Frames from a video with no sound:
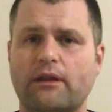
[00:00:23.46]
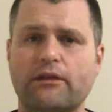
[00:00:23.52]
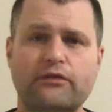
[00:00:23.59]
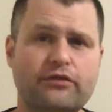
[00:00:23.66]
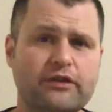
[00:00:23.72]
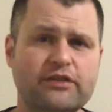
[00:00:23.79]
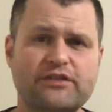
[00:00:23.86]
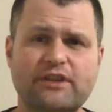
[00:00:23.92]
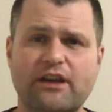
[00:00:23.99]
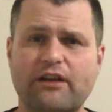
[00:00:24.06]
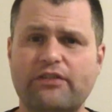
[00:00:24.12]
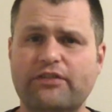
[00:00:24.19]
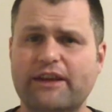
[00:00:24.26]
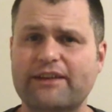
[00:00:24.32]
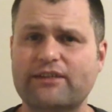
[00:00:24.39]
First
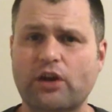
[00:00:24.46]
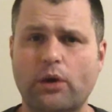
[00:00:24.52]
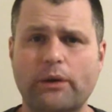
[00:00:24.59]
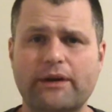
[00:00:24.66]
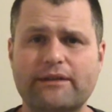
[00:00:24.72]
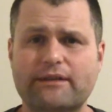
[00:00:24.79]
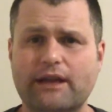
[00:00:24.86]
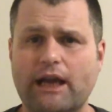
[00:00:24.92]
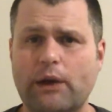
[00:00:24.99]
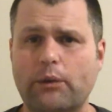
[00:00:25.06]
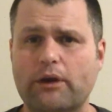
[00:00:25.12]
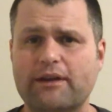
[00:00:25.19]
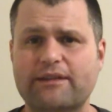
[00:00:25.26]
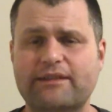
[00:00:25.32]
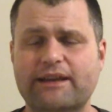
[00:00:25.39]
off, as always, I
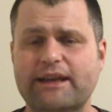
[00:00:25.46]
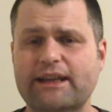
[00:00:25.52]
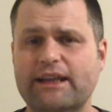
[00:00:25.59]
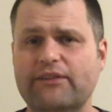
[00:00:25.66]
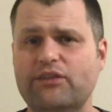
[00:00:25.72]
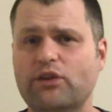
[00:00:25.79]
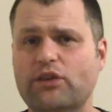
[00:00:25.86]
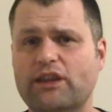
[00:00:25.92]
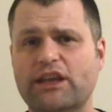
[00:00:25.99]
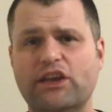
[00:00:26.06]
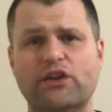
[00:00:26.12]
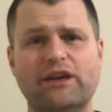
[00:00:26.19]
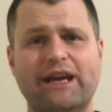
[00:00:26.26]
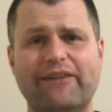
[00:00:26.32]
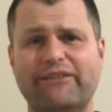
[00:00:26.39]
want to say that if you
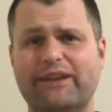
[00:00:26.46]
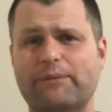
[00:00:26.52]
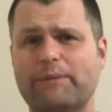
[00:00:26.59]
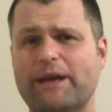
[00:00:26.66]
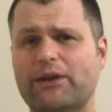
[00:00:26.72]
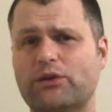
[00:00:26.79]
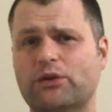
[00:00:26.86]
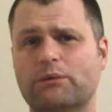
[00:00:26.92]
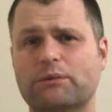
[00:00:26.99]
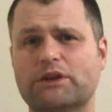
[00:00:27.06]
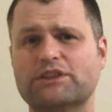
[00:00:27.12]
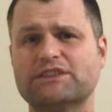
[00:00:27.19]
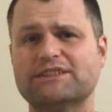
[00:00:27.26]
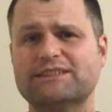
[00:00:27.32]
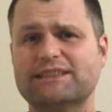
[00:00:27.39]
think you're having a medical
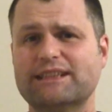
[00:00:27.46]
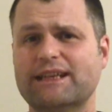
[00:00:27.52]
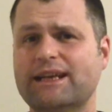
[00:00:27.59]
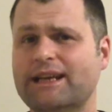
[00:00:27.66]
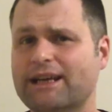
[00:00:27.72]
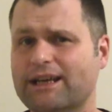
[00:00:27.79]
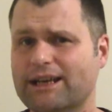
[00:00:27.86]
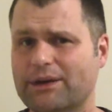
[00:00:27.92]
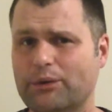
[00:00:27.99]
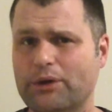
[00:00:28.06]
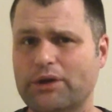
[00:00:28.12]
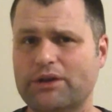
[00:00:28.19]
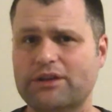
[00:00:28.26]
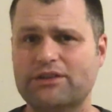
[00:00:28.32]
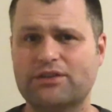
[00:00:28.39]
emergency, I
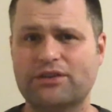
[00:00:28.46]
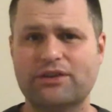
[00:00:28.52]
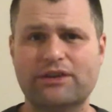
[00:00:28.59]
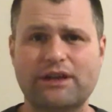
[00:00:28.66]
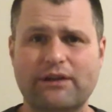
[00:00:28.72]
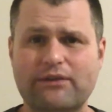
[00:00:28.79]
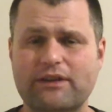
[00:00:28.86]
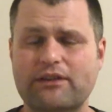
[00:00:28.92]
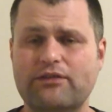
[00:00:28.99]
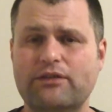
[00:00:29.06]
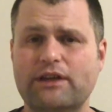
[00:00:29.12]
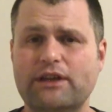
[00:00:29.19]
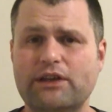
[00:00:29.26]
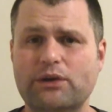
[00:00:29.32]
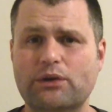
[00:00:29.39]
want you to turn off this
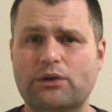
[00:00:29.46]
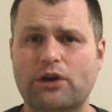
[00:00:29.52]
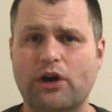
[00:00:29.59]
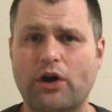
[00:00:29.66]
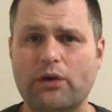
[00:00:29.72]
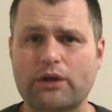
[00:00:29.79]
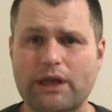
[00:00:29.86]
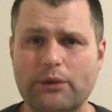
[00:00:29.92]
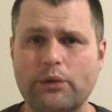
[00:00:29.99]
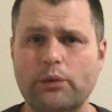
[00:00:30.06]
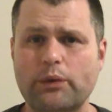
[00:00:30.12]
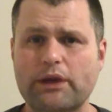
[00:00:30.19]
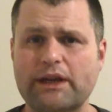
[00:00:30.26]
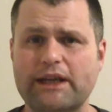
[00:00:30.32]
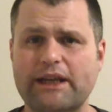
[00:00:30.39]
video, call
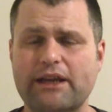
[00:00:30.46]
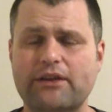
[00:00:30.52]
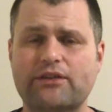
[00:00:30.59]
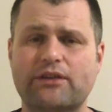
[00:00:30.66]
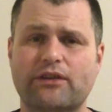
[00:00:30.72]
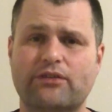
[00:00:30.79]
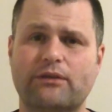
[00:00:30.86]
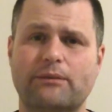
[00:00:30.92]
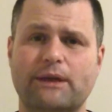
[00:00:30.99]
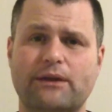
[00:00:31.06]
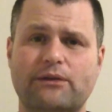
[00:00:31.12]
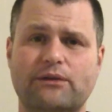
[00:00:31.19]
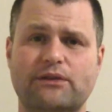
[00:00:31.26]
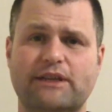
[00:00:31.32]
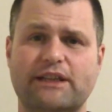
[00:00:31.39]
911 and get yourself some
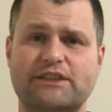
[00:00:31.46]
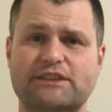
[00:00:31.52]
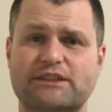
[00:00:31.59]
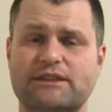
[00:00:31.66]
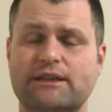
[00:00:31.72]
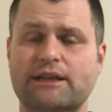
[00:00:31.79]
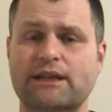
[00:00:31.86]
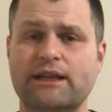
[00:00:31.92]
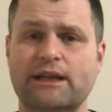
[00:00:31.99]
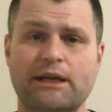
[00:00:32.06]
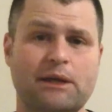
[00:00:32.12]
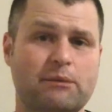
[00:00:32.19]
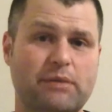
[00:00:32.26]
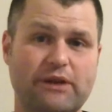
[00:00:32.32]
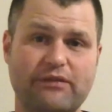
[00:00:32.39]
medical attention.
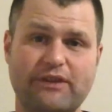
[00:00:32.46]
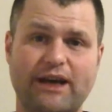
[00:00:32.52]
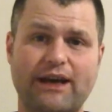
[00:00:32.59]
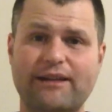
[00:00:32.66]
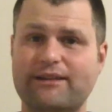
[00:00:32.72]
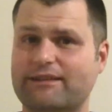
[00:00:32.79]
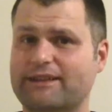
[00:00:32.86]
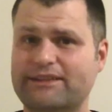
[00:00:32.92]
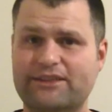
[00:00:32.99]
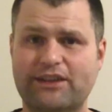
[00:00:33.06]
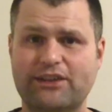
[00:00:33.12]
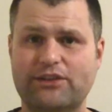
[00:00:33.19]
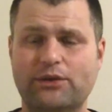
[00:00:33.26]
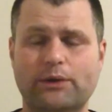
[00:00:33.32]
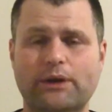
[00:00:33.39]
But if not, let's
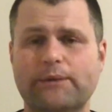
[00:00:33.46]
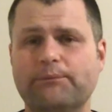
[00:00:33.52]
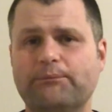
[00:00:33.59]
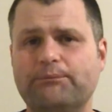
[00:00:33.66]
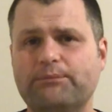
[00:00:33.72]
get to it.